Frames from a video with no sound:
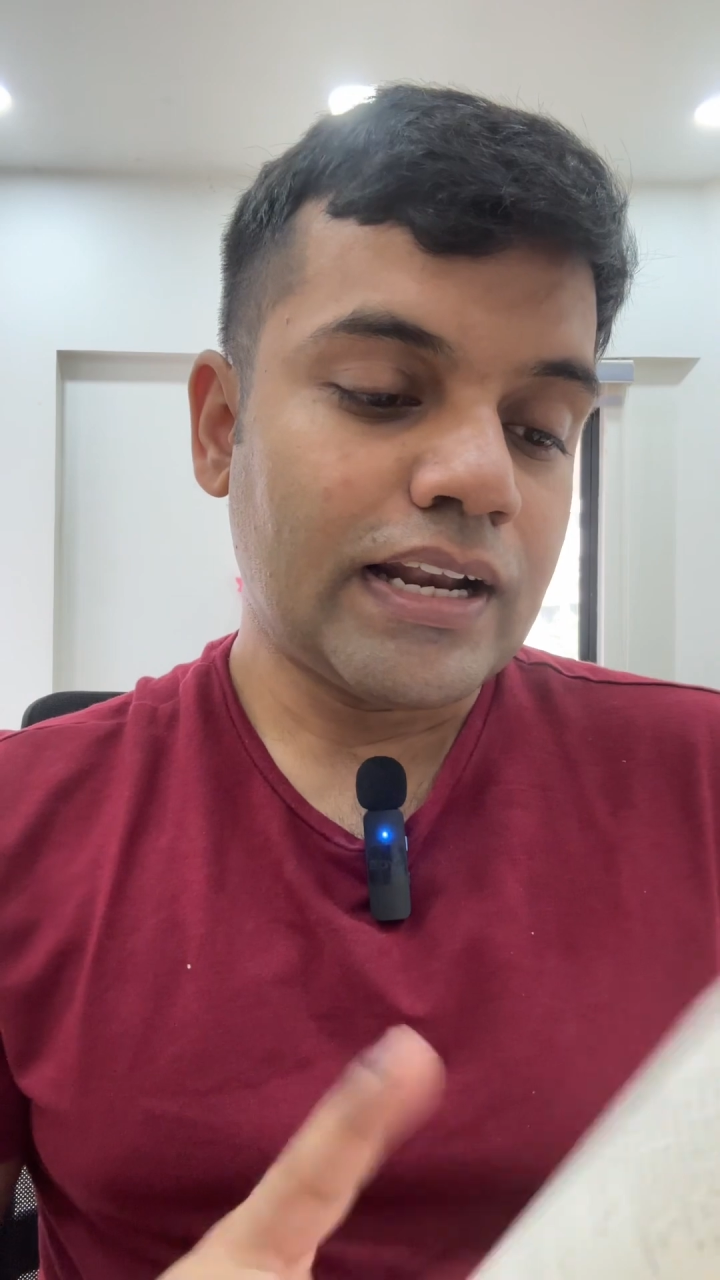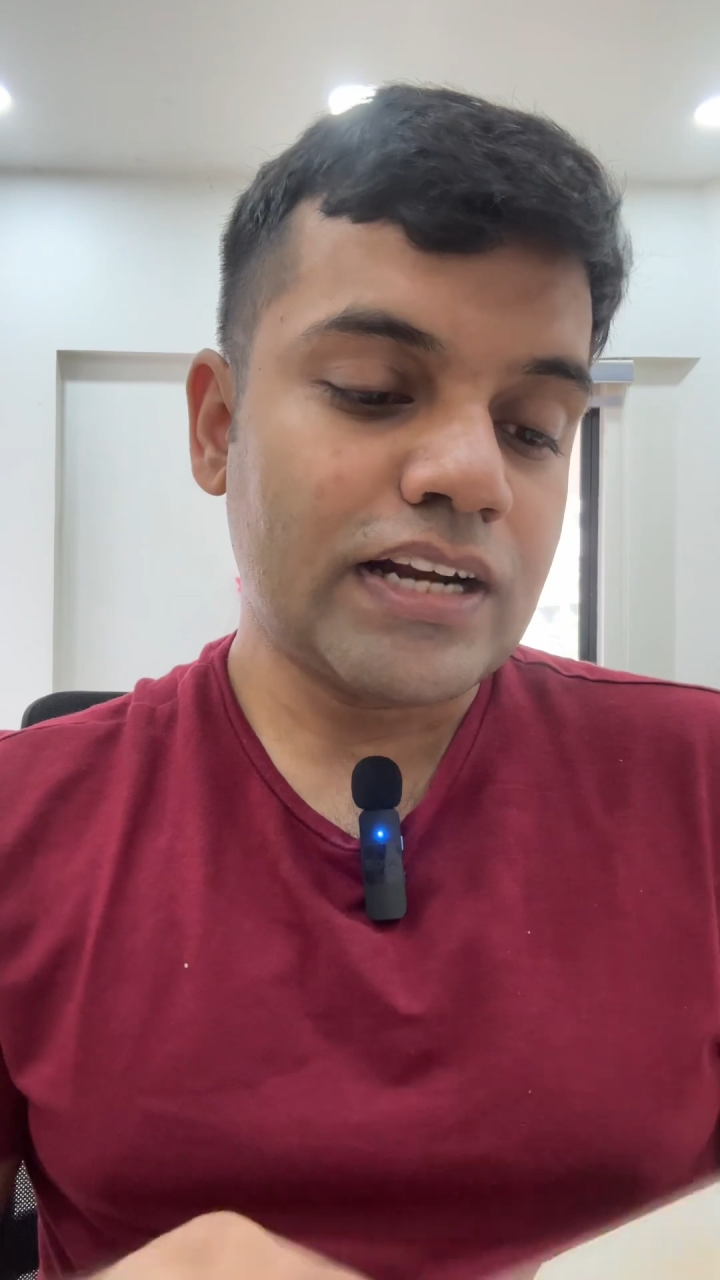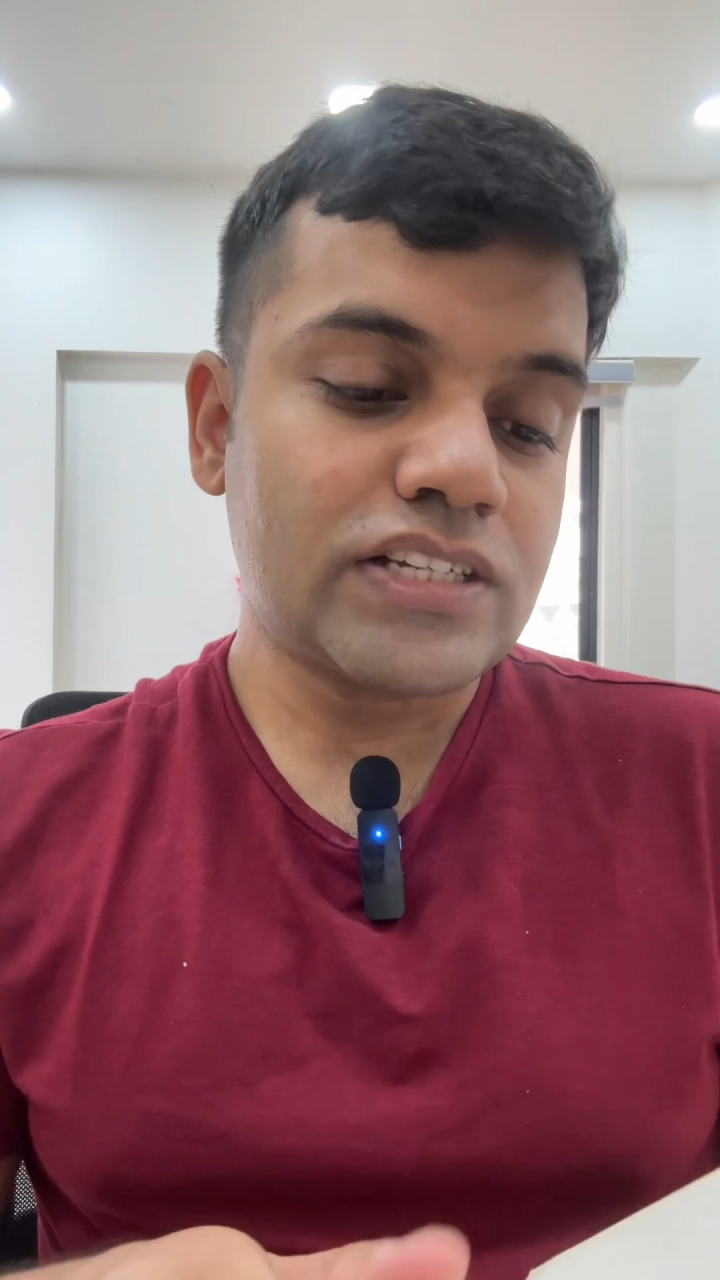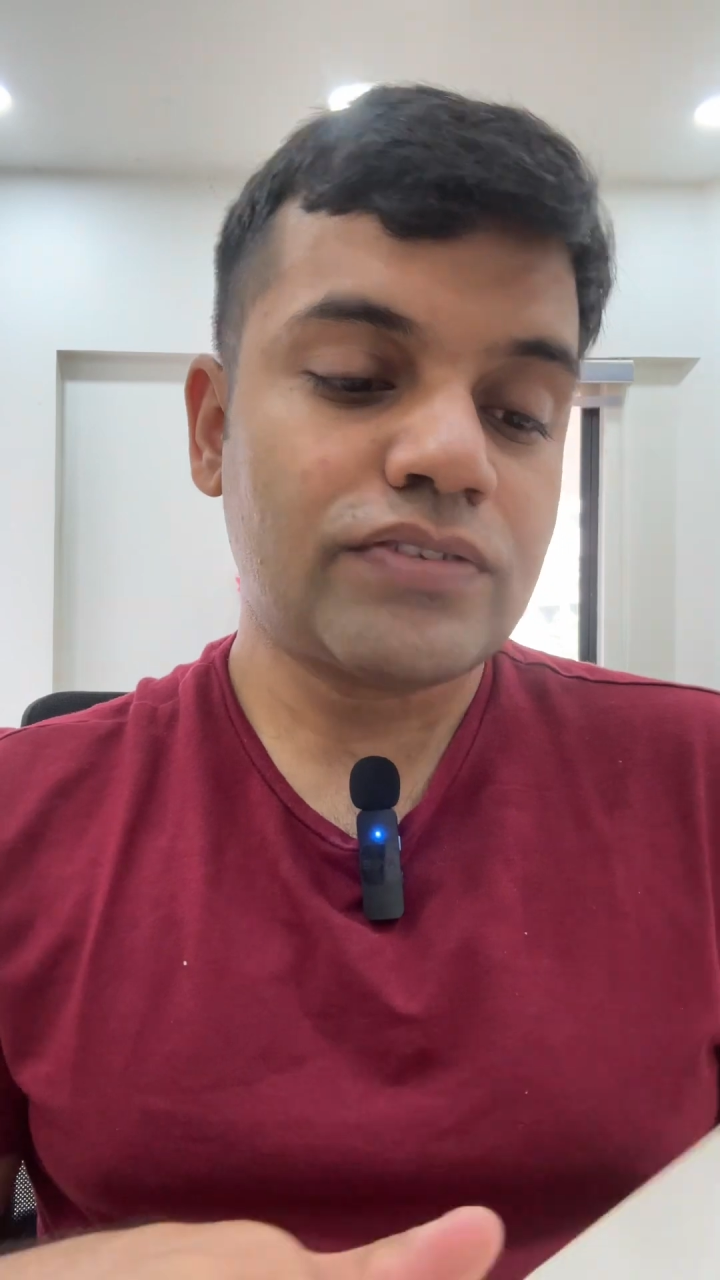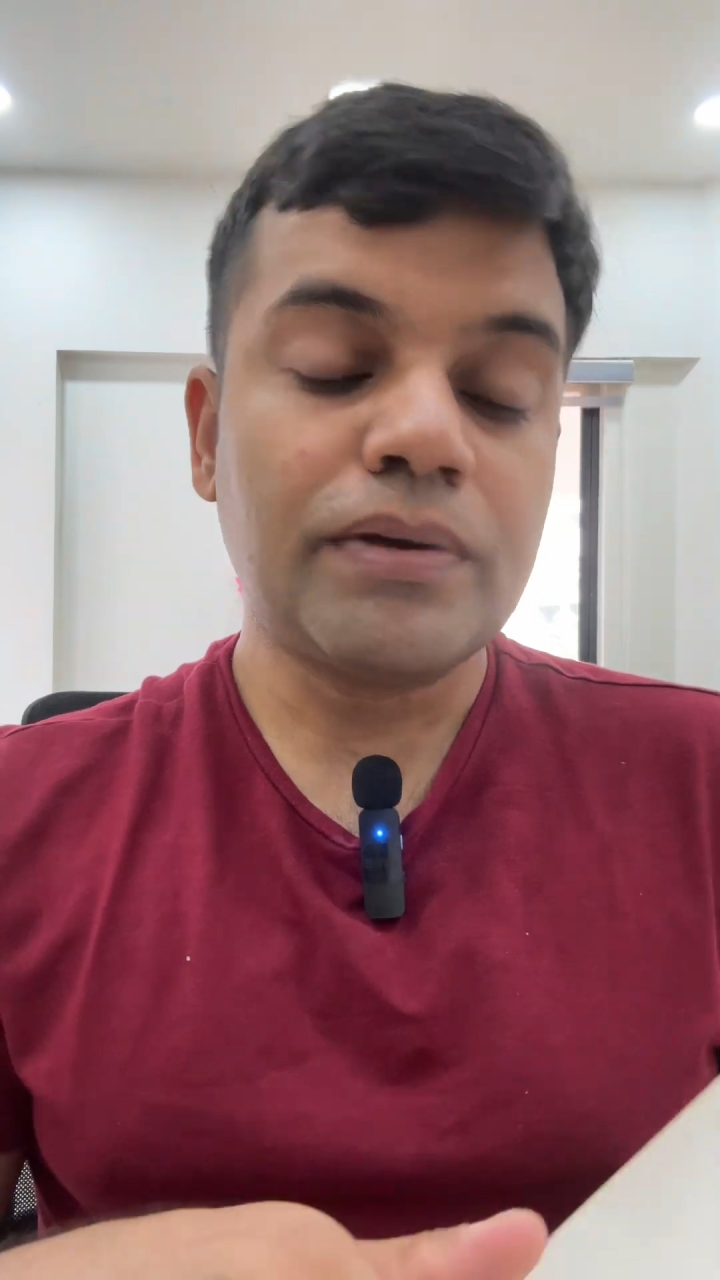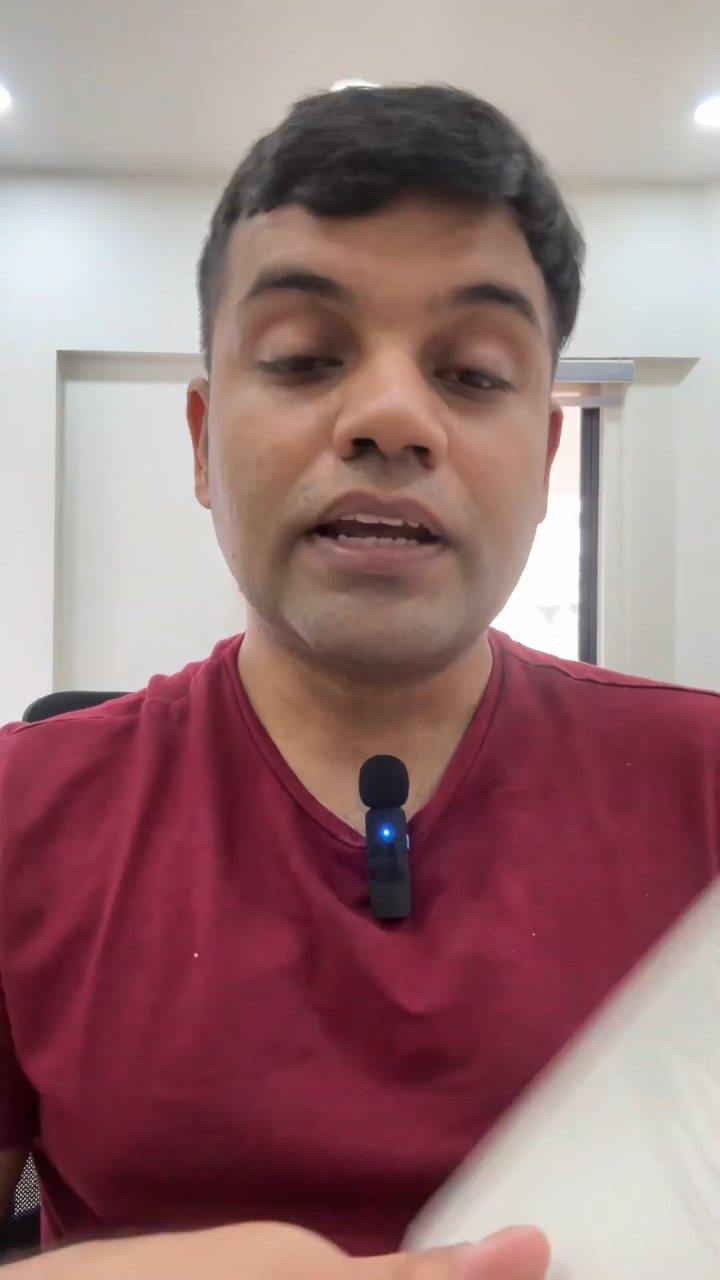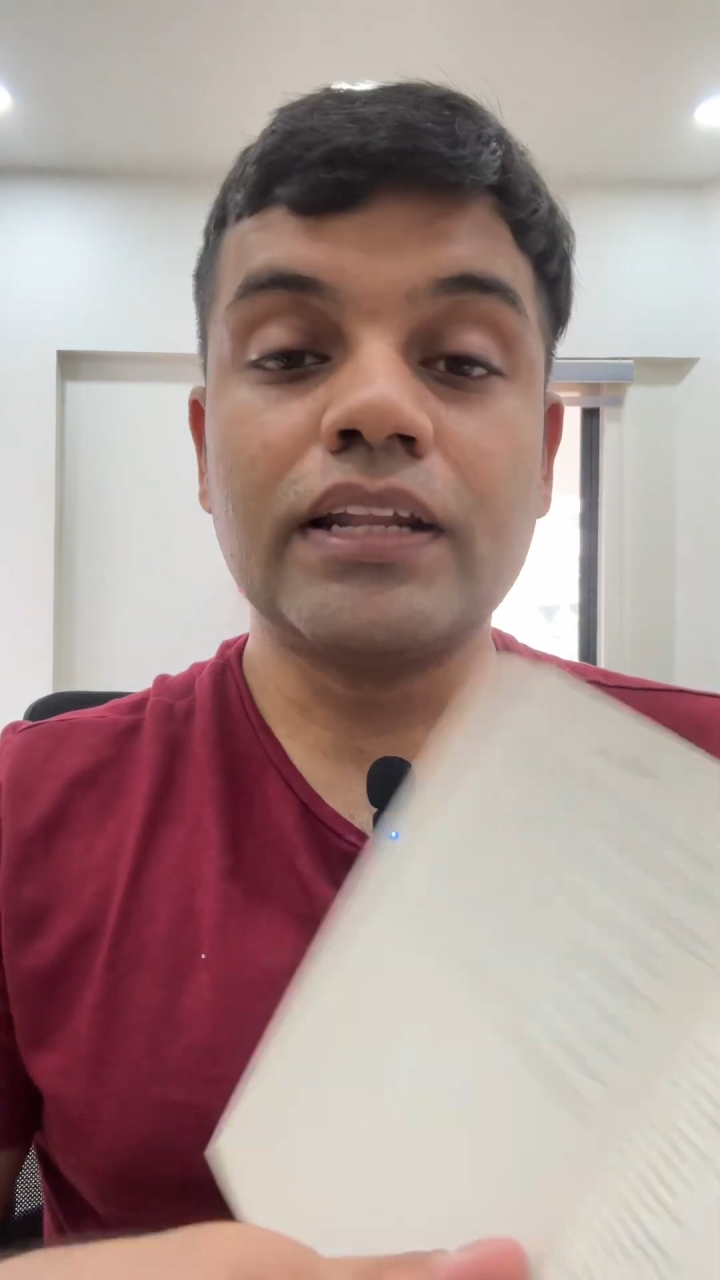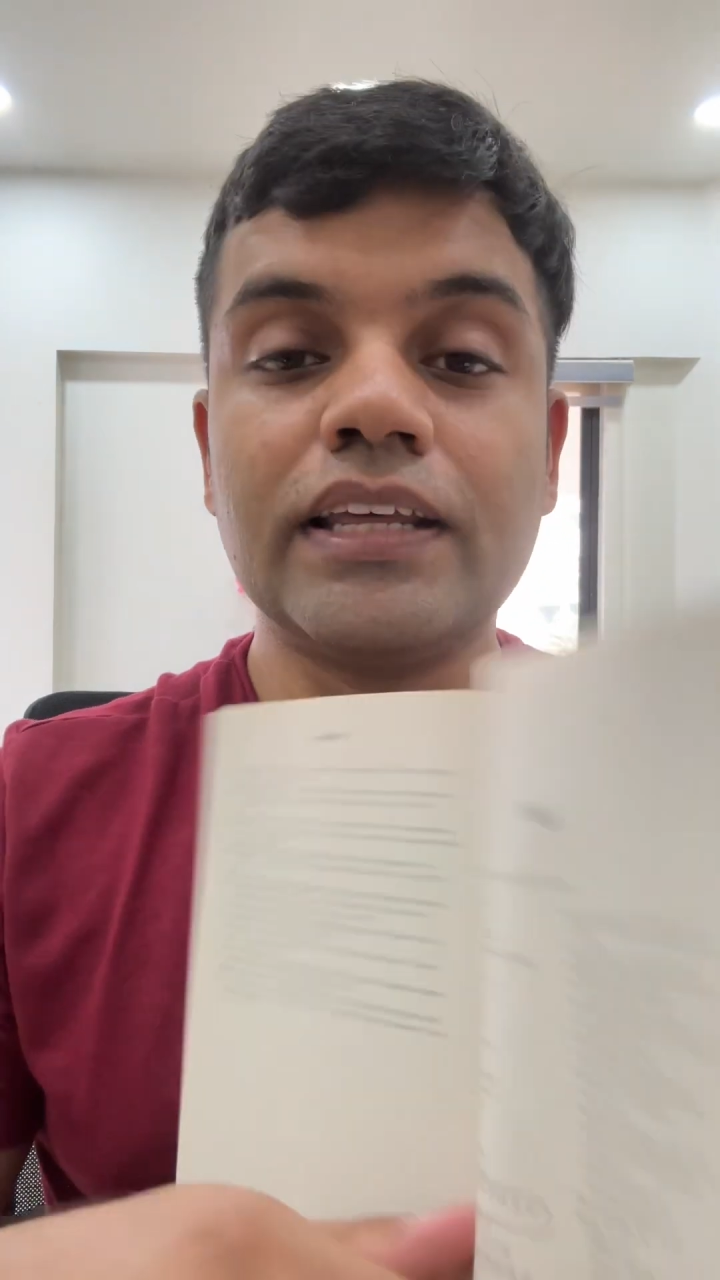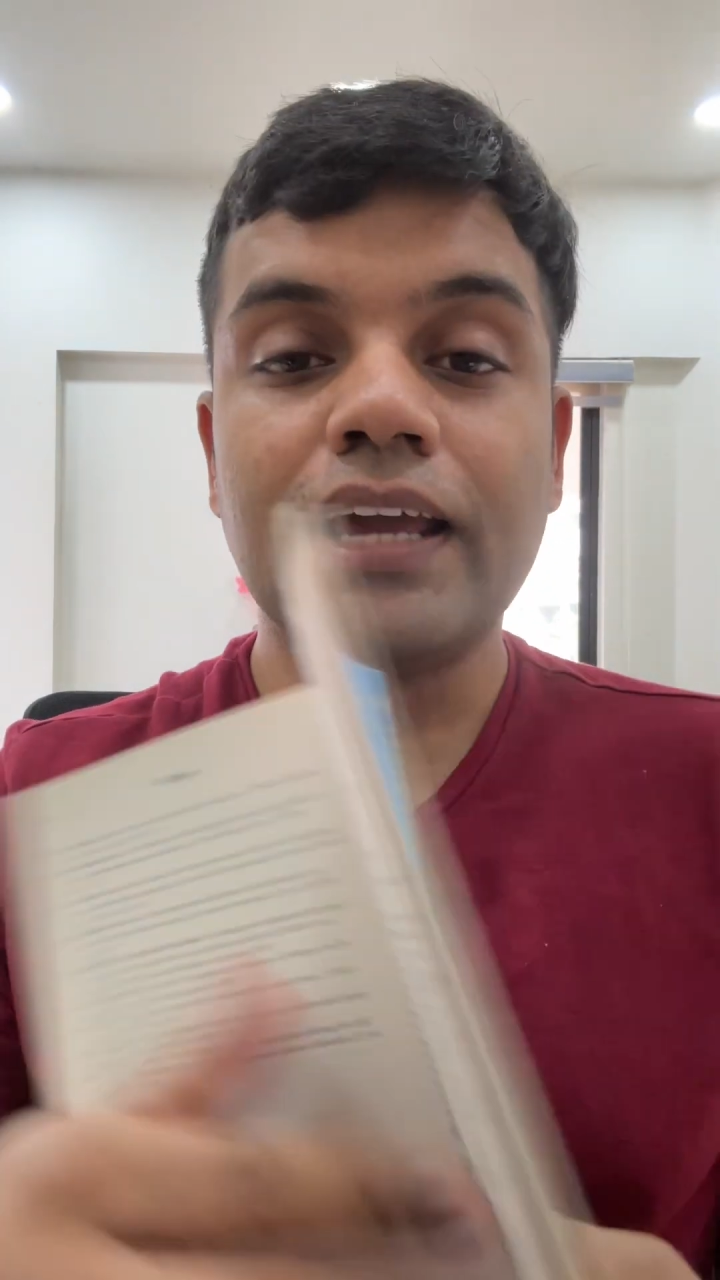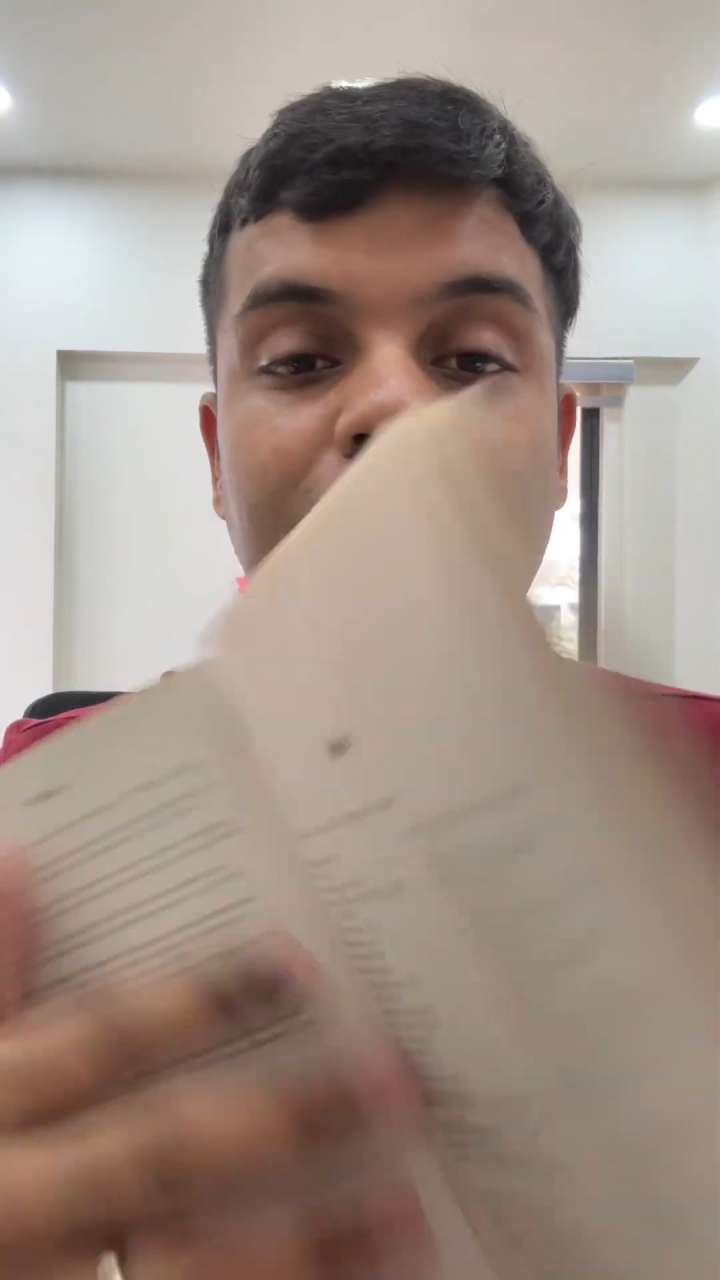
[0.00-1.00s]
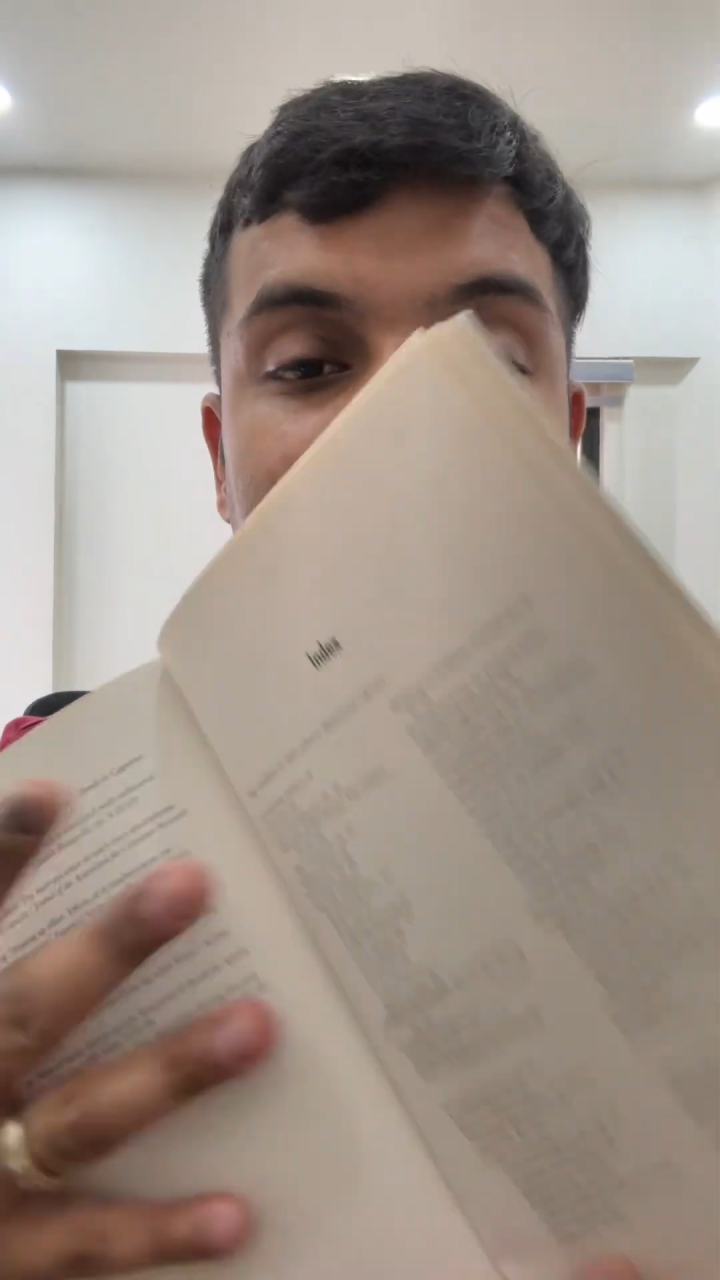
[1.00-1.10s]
Let's begin the